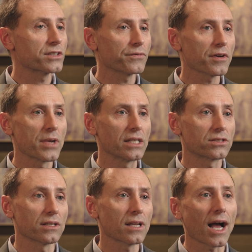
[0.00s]
this
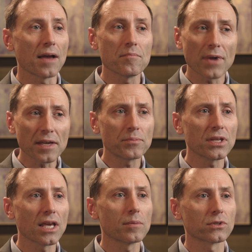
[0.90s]
information, I
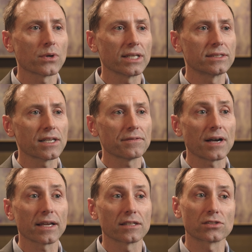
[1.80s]
might be able to
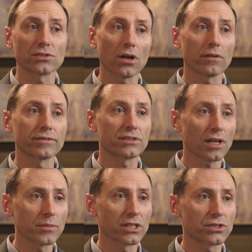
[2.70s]
identify and solve
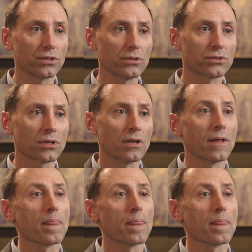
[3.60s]
some issues,